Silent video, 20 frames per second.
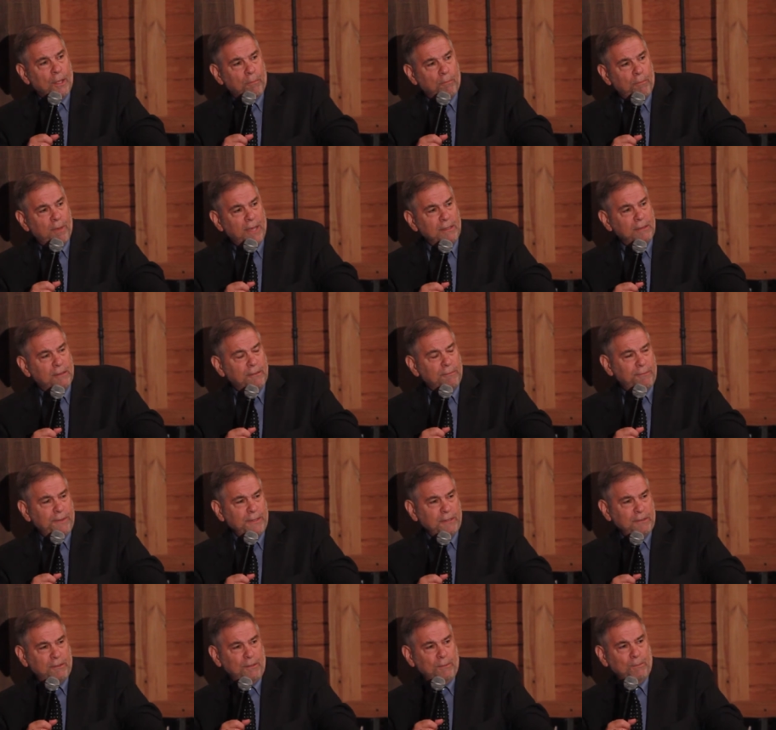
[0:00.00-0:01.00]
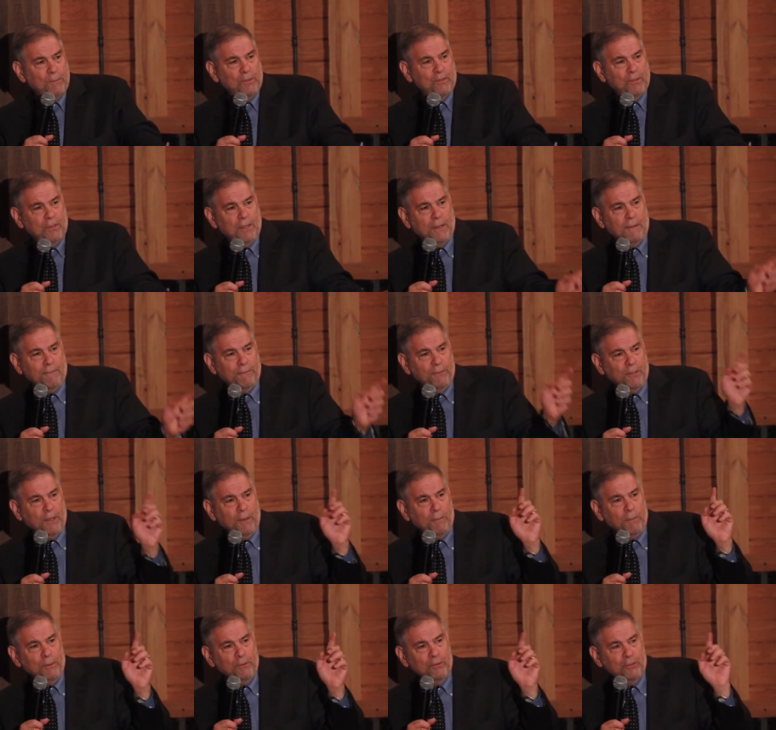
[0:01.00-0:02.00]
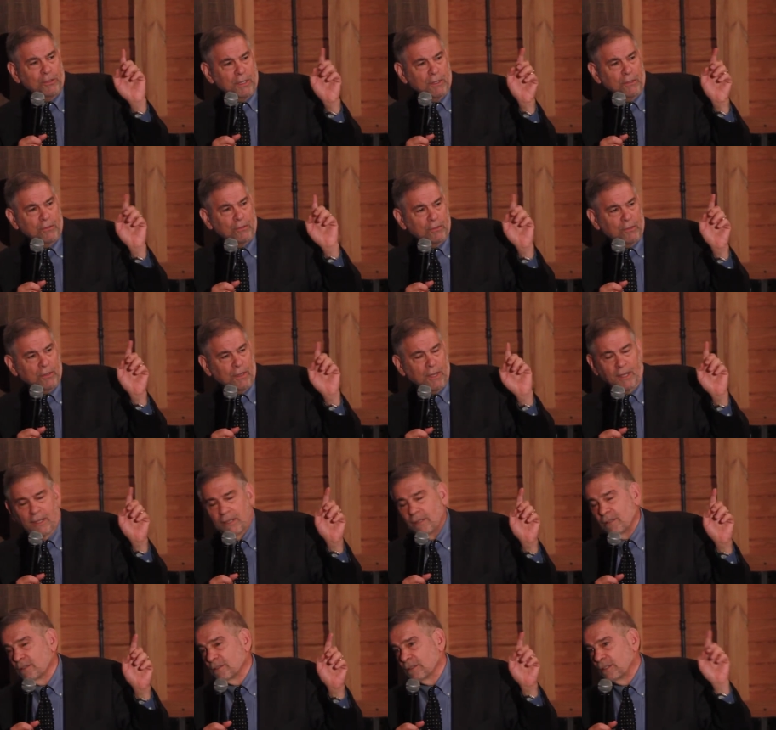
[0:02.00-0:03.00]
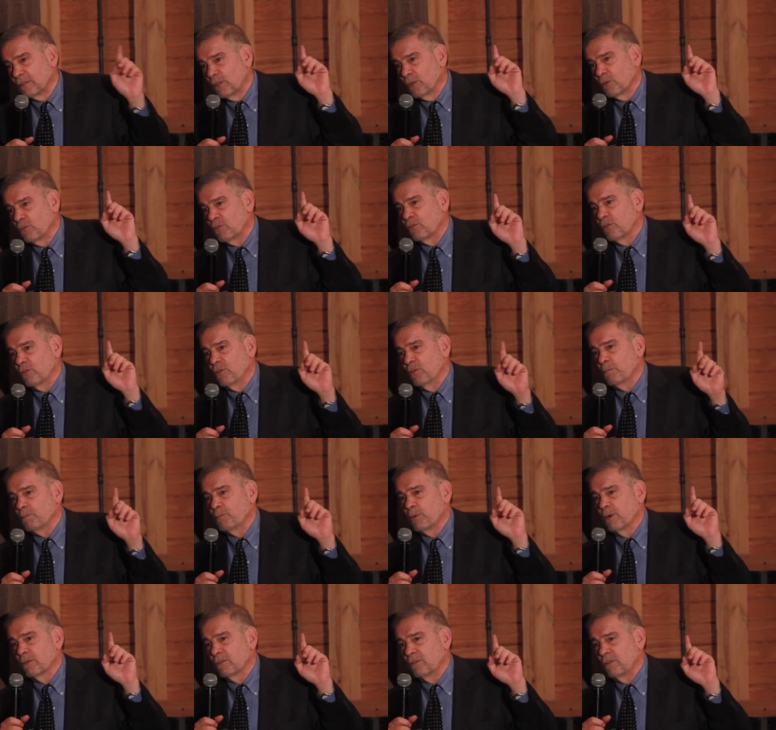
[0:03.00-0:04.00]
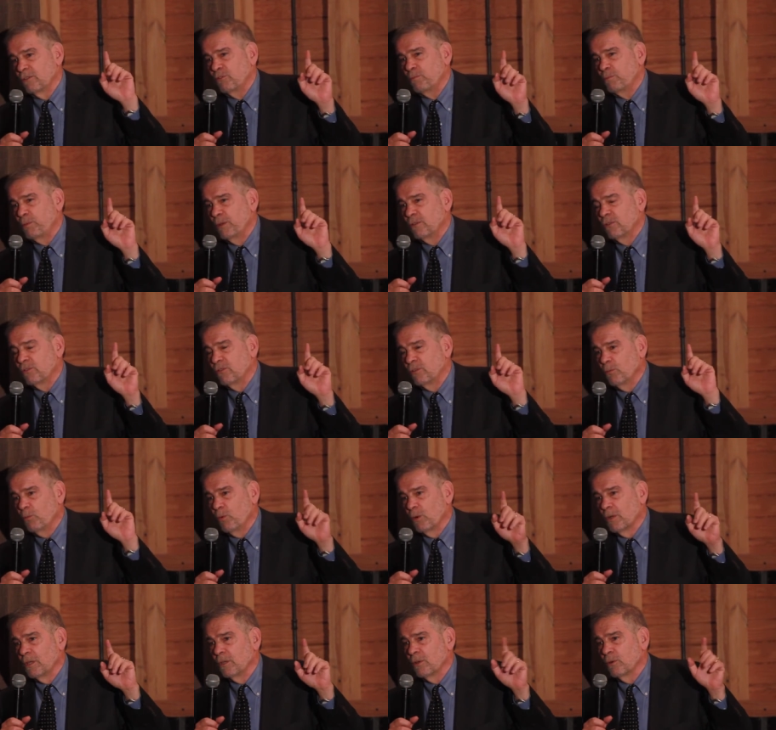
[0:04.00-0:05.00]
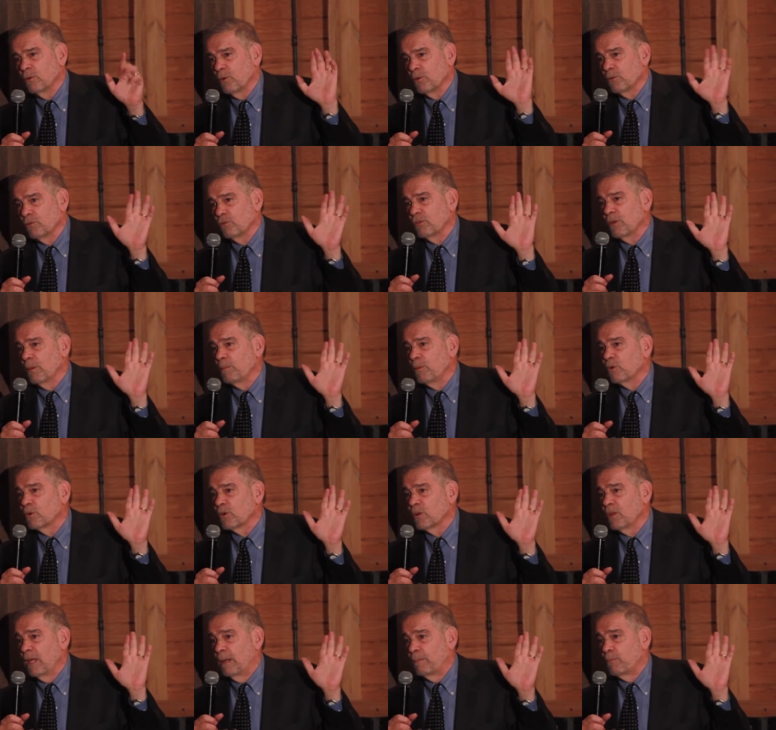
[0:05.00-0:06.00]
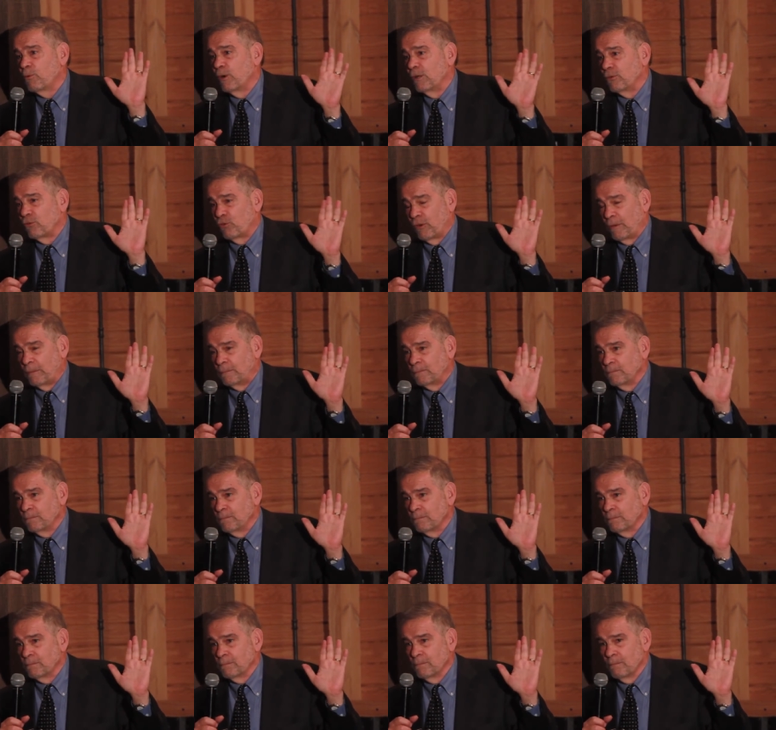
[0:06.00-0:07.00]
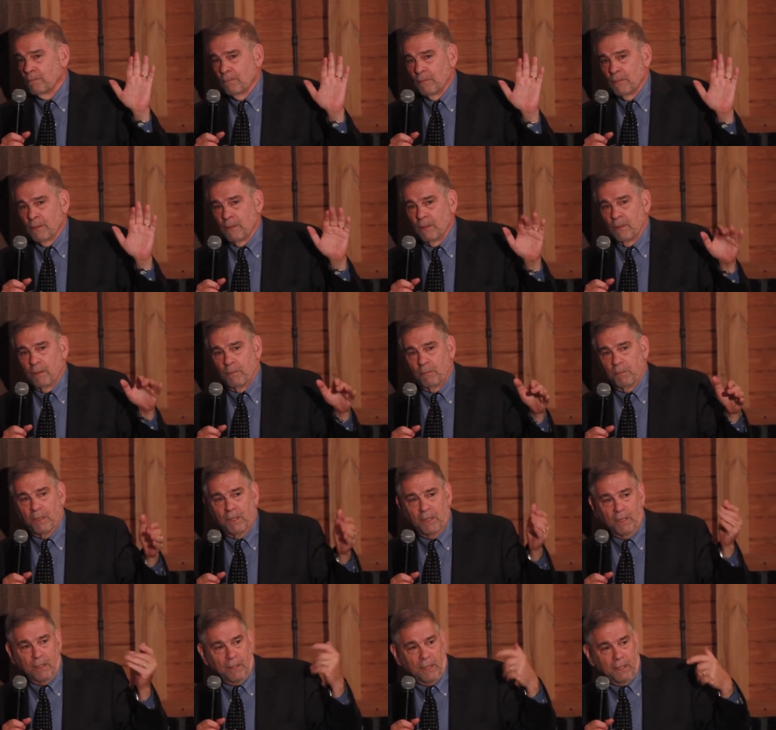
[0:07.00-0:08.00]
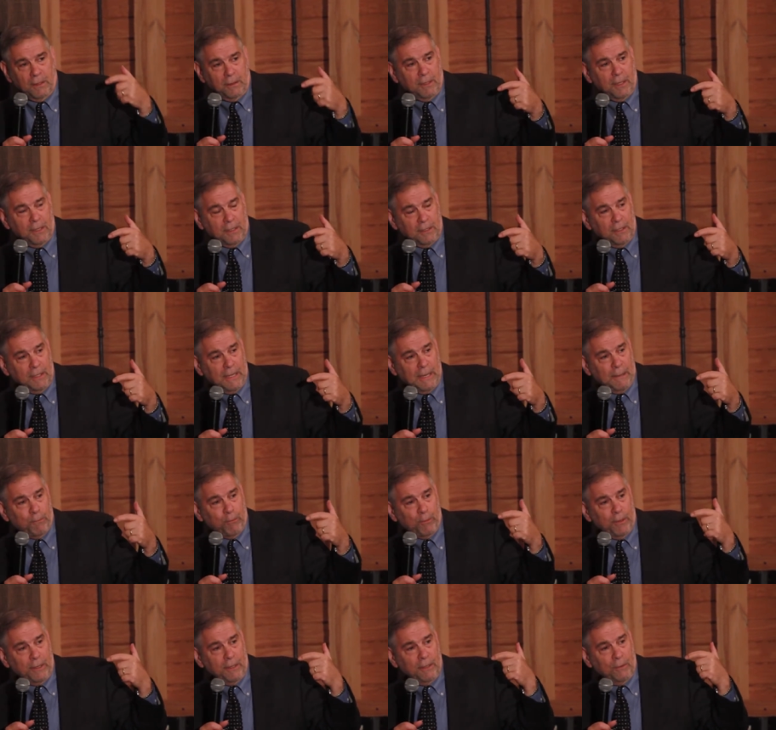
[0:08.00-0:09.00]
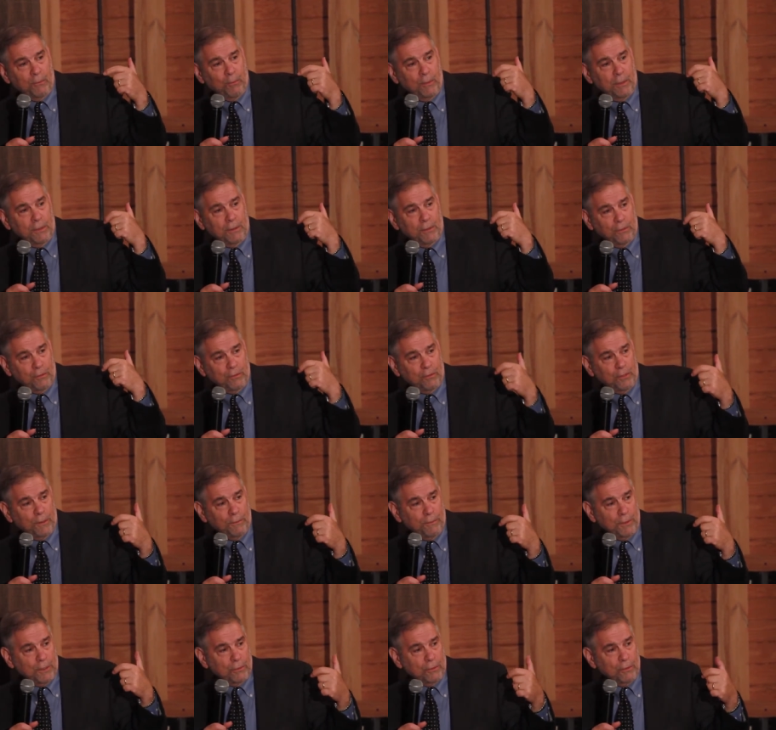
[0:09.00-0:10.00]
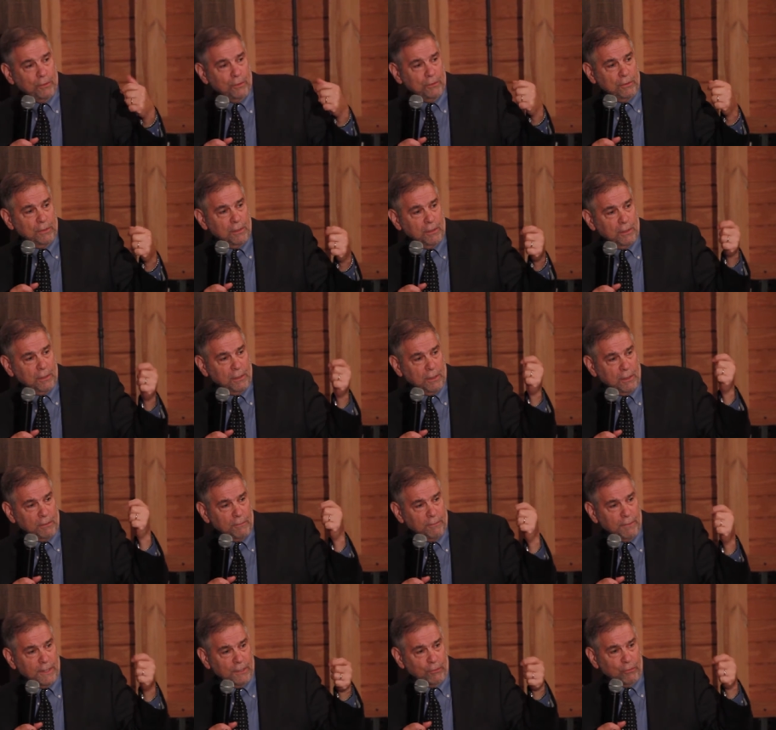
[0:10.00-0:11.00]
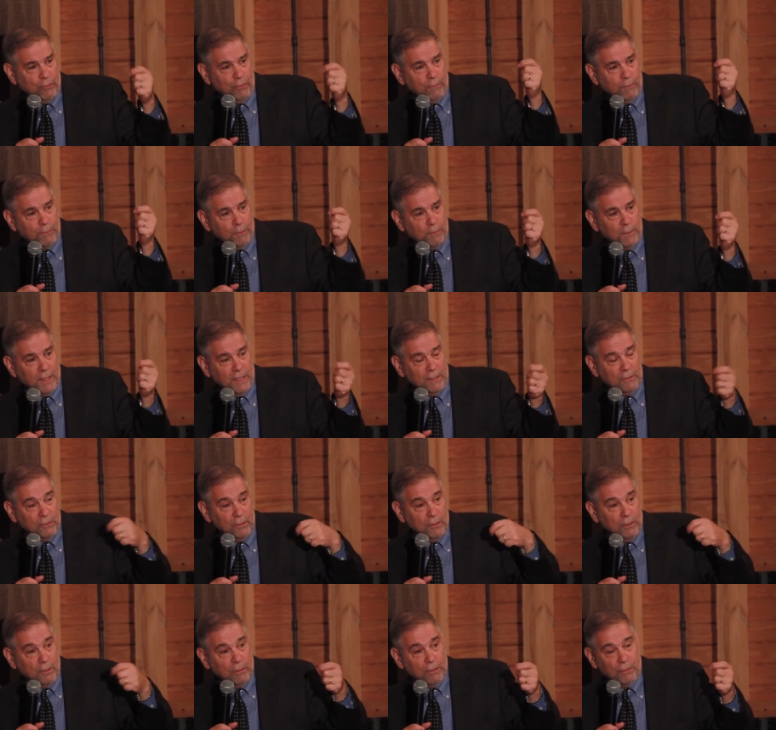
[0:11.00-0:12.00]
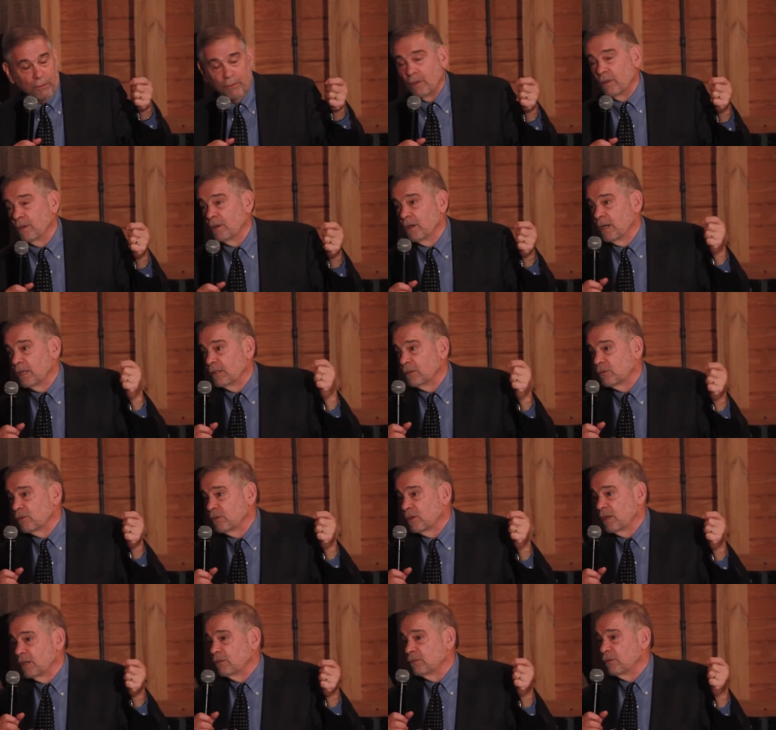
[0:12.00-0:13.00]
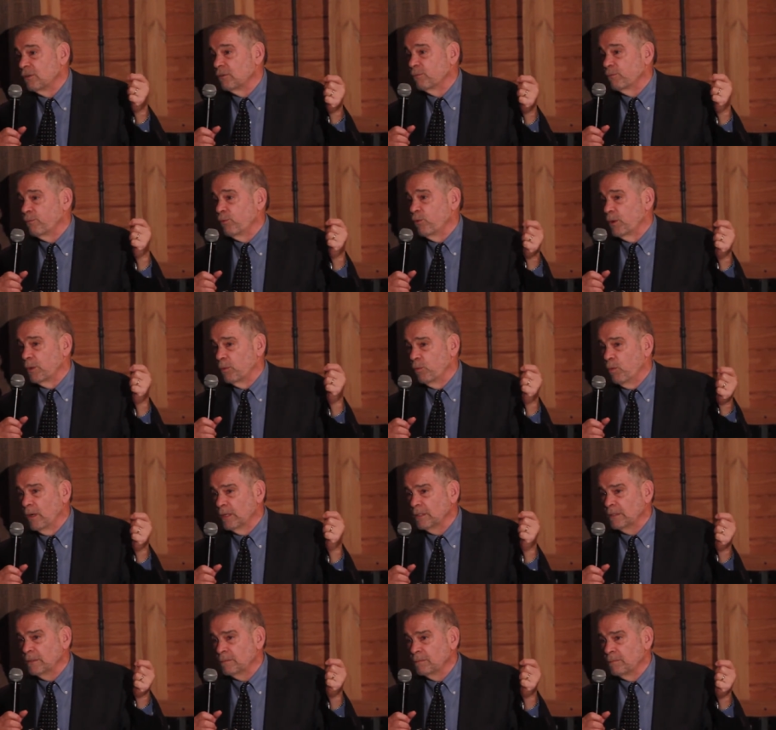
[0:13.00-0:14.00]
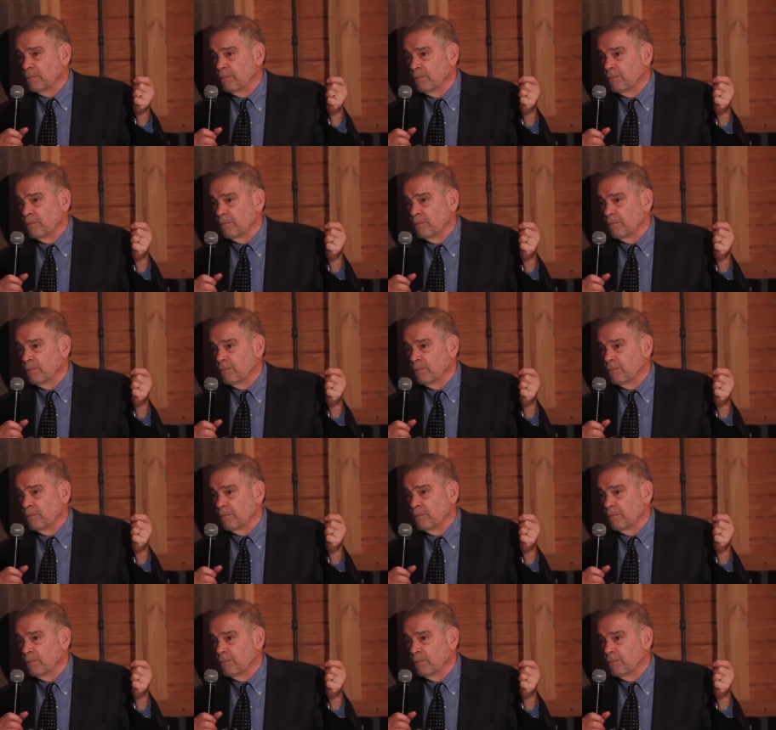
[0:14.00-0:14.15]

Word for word: made the victims of double genocide also the participants in what he calls double collaboration, meaning that they collaborated with the Soviet Union in the invasion from 1939 to 1941,